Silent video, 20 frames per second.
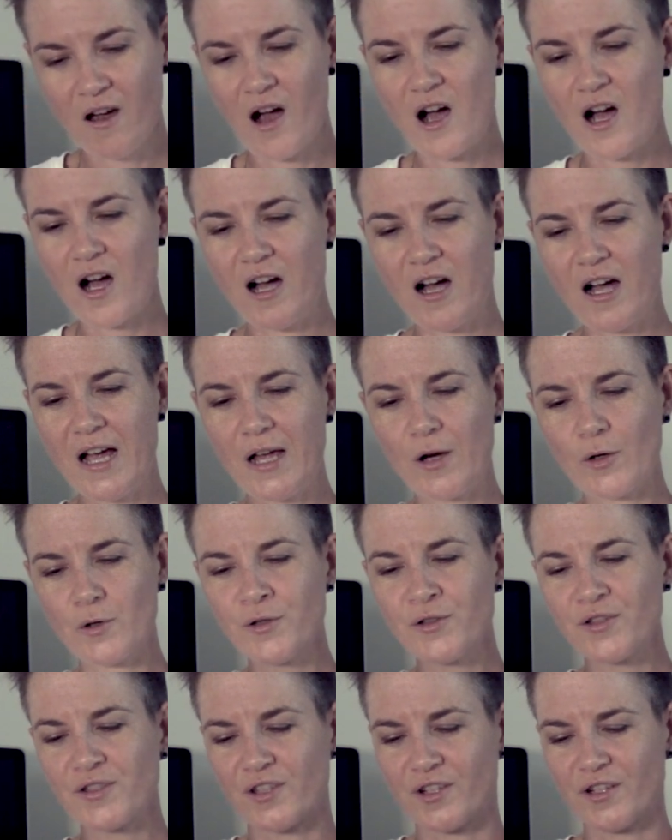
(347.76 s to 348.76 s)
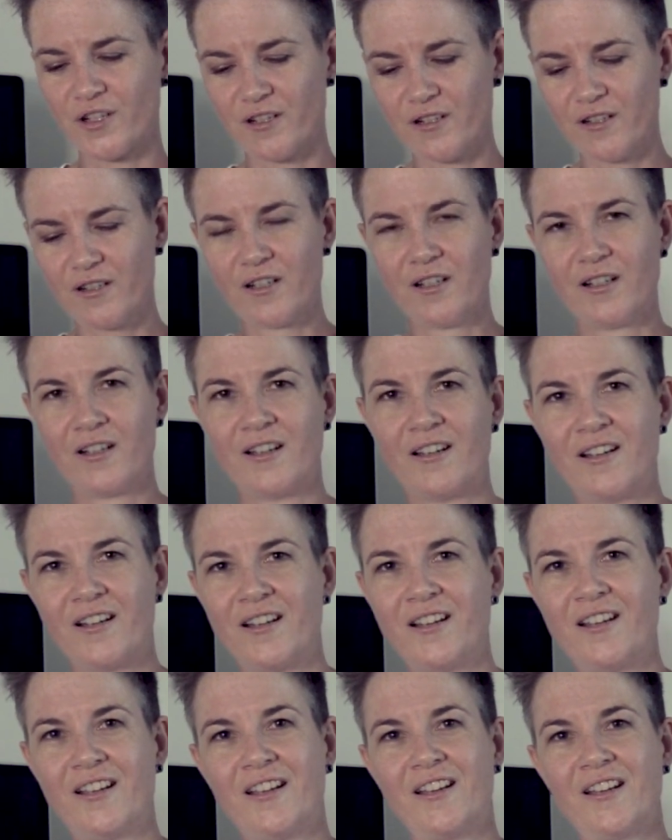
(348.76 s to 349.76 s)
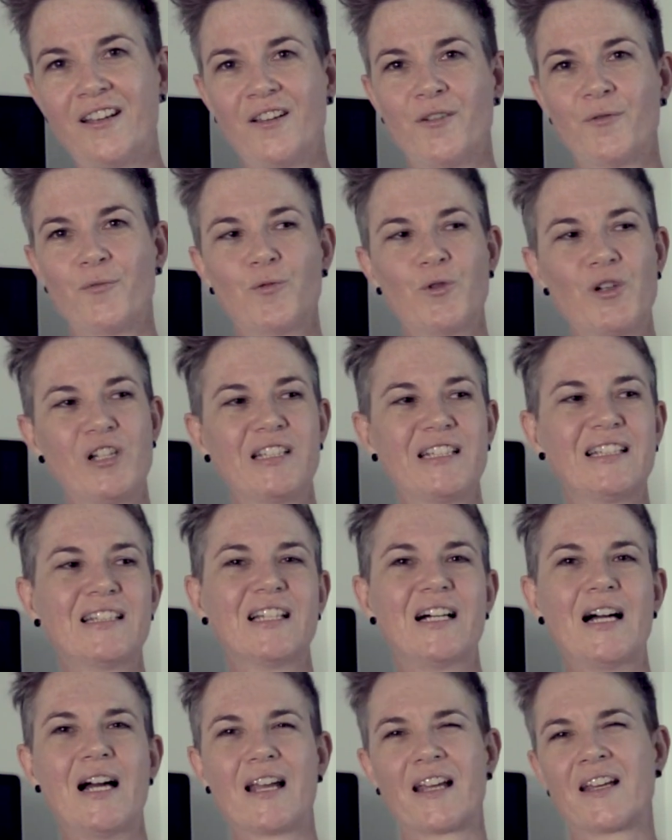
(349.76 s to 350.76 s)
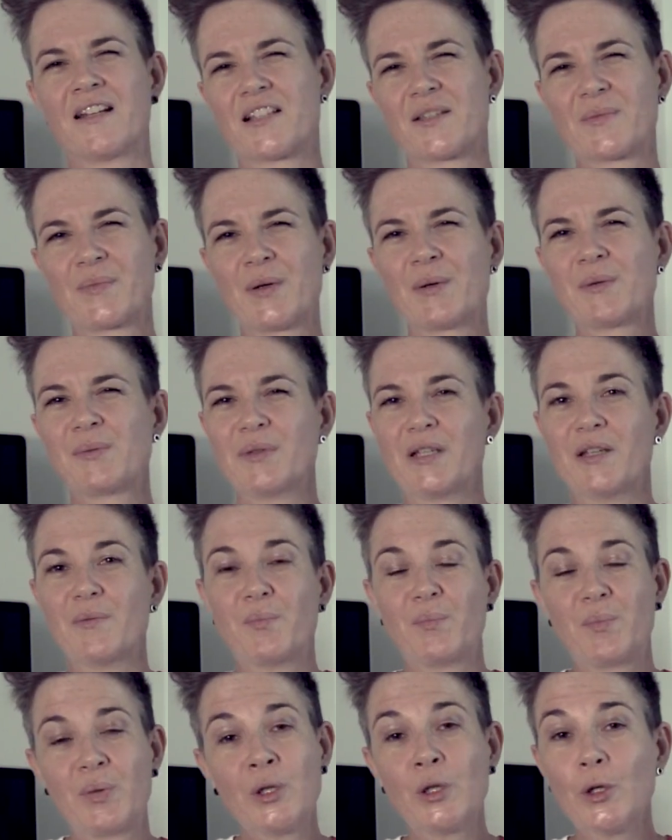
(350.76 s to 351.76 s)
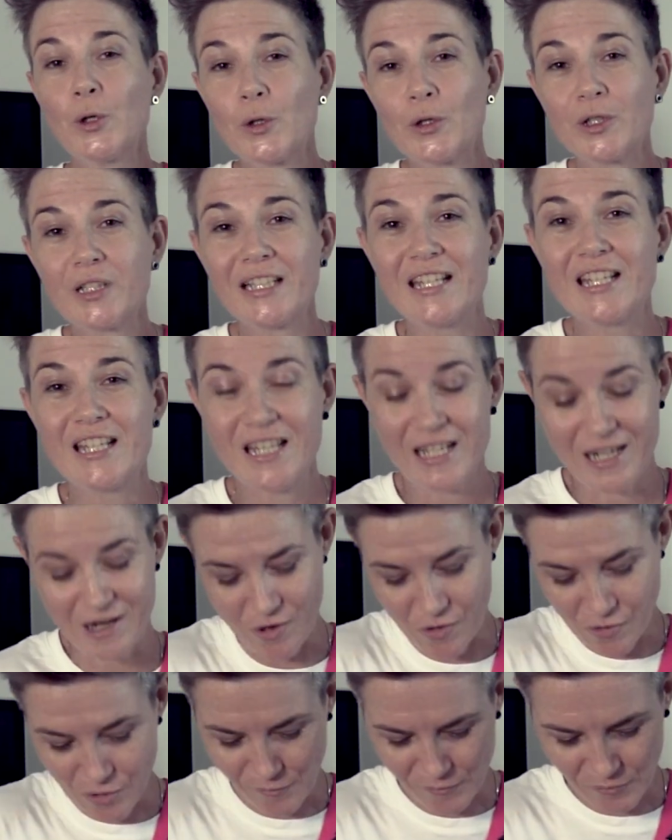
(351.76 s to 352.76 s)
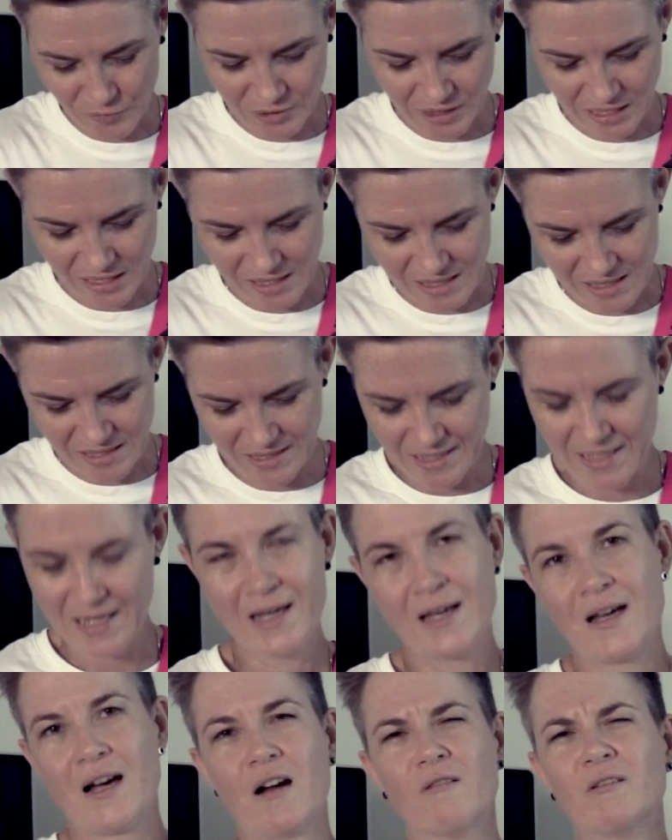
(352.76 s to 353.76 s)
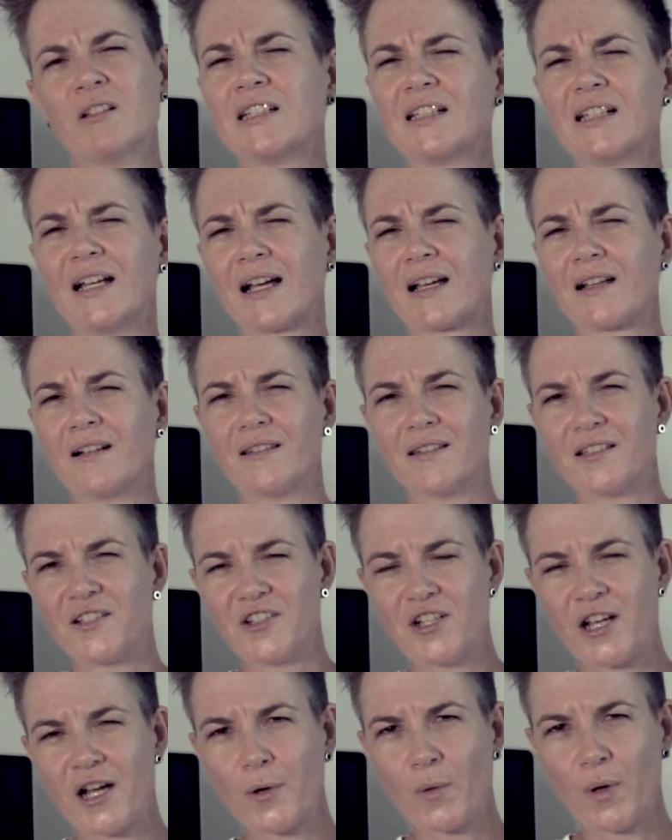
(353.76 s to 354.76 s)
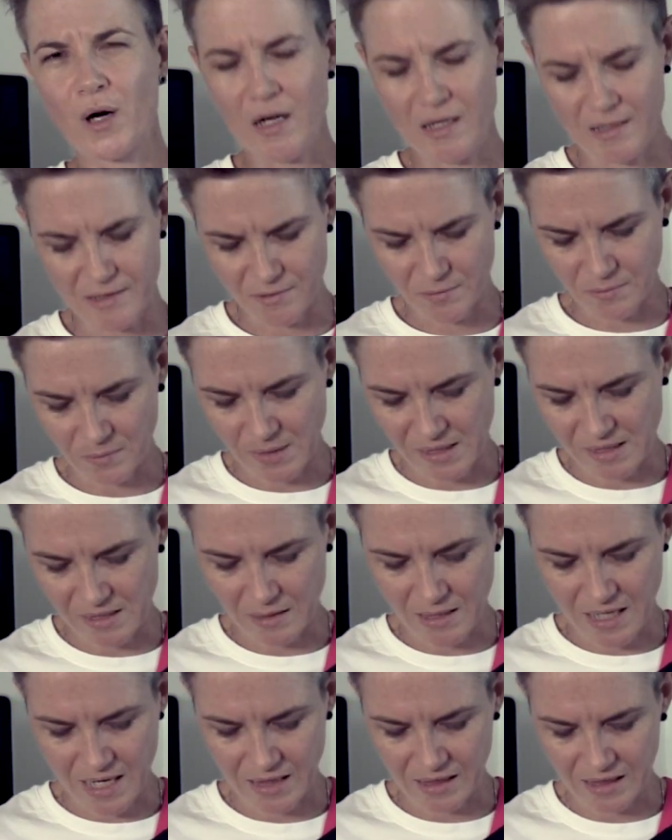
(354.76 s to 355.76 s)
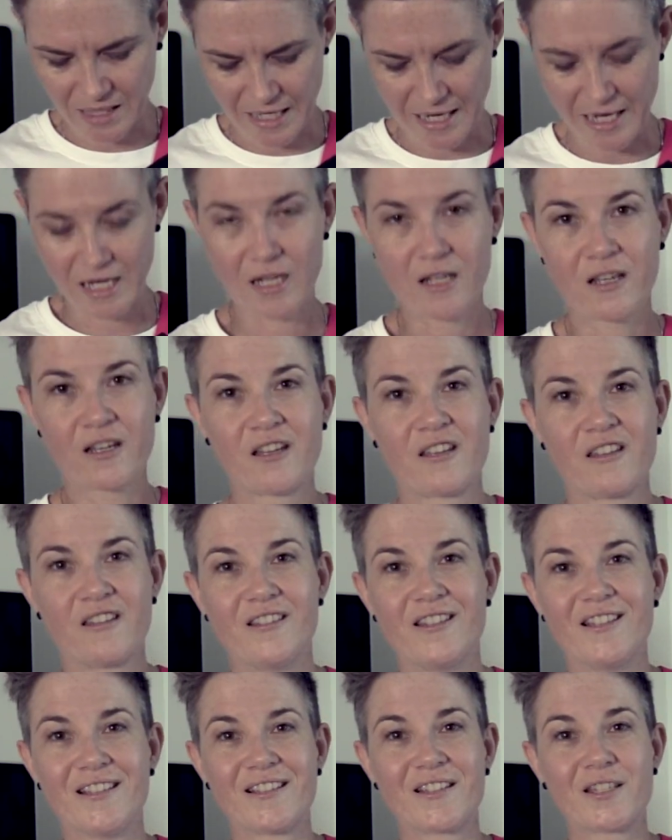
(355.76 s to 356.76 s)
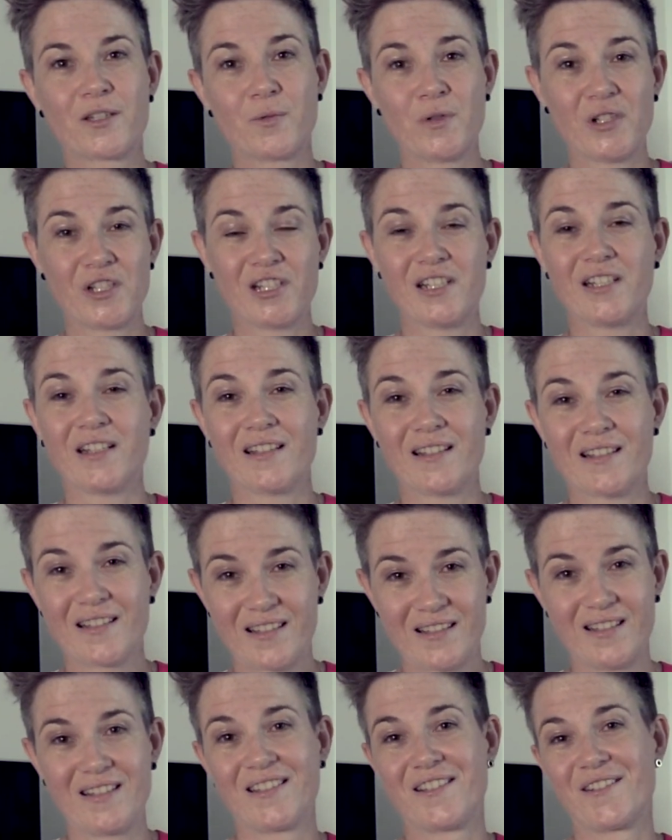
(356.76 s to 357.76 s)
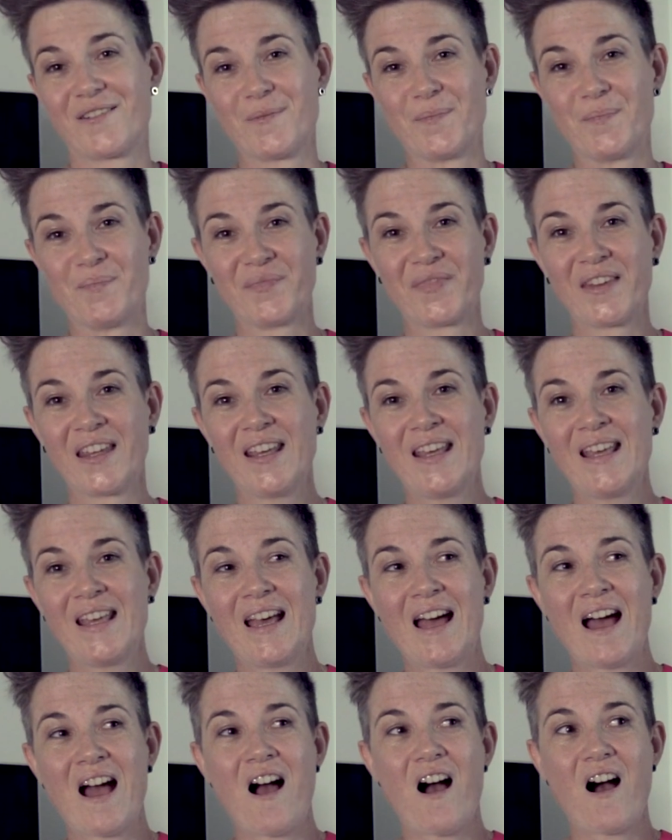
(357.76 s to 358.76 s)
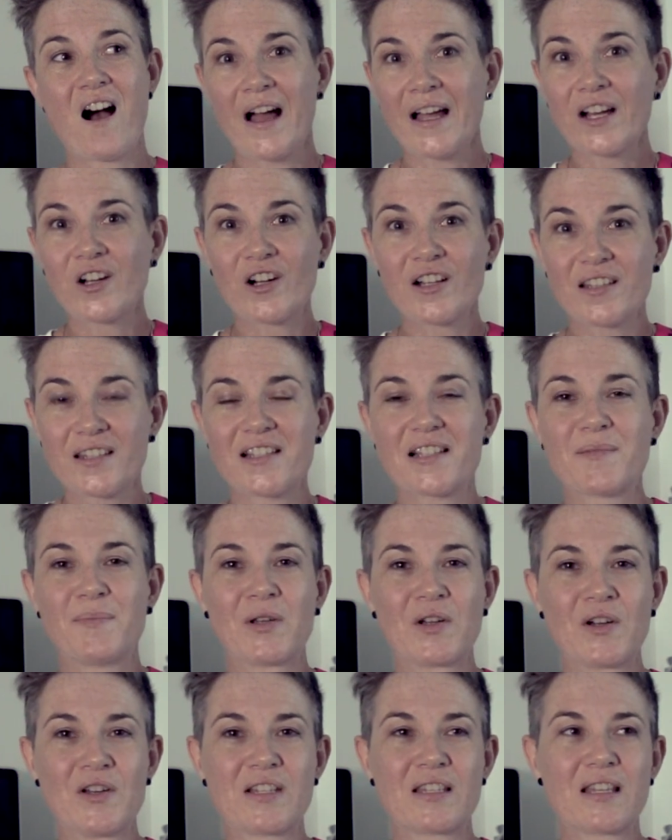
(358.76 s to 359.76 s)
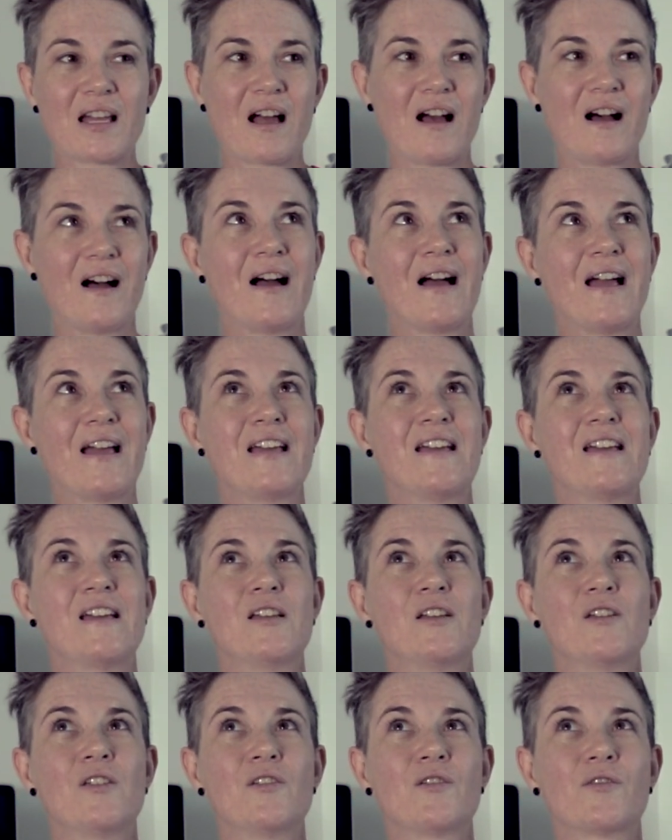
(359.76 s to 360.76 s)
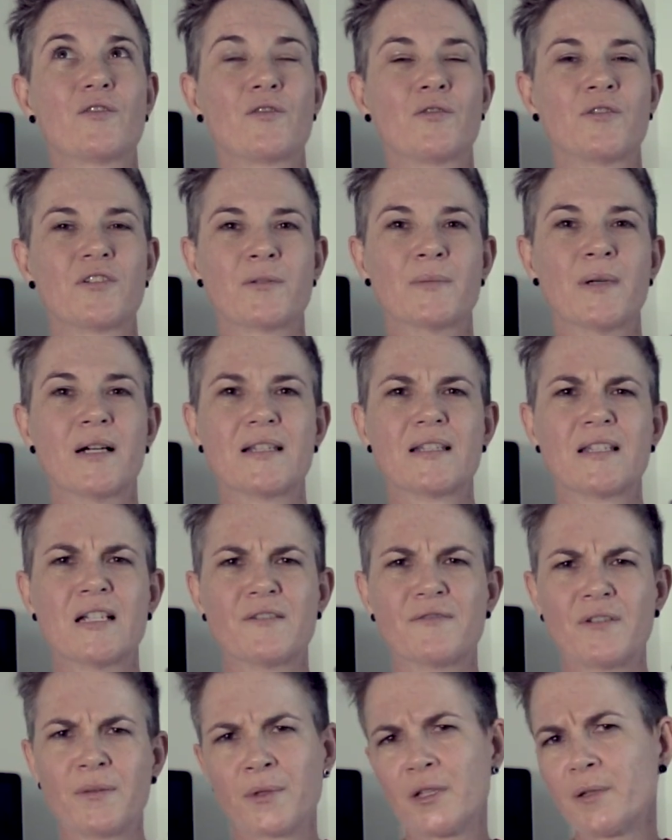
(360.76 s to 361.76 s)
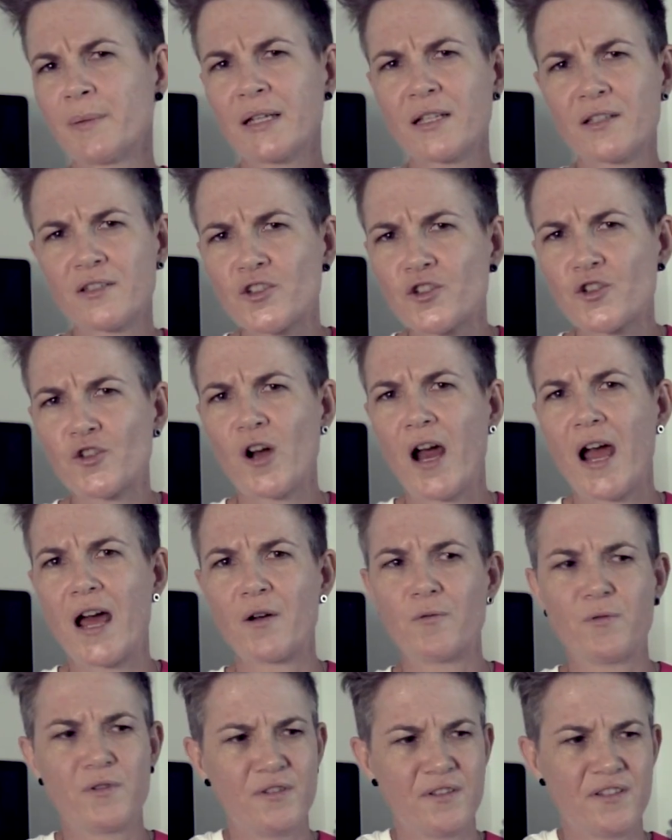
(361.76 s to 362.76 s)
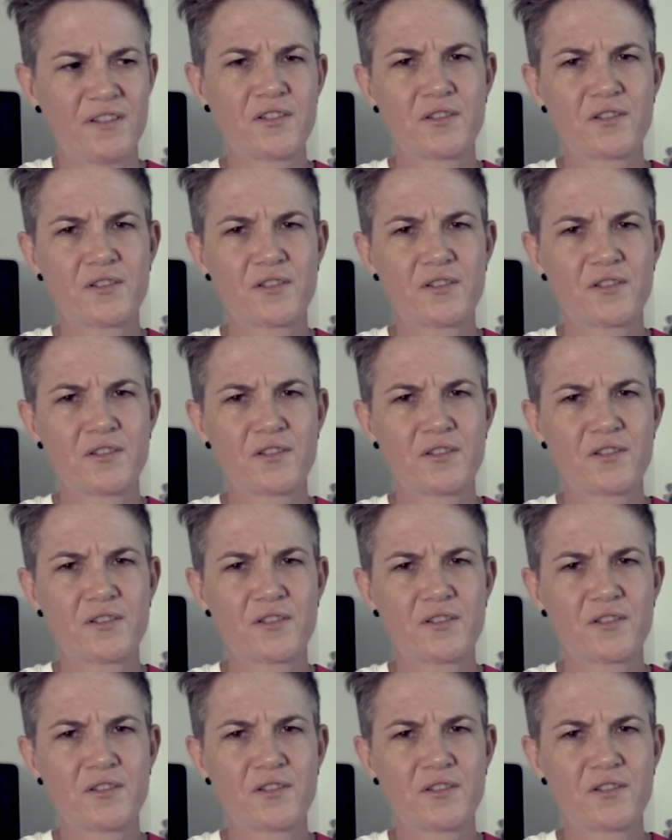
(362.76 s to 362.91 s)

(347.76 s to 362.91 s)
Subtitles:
I also really like, and it's probably purely novelty, I really like it on the Jaguar as well. I like this switching system. I got this because I thought to myself, I'm going to make a Strat with this